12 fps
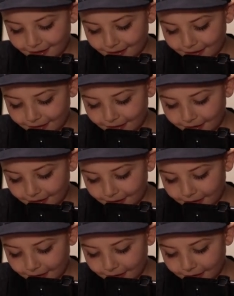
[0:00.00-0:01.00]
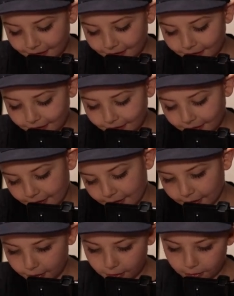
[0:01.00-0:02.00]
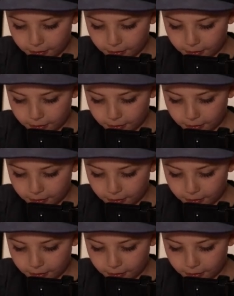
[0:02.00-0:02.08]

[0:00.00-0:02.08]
No one is speaking in this clip.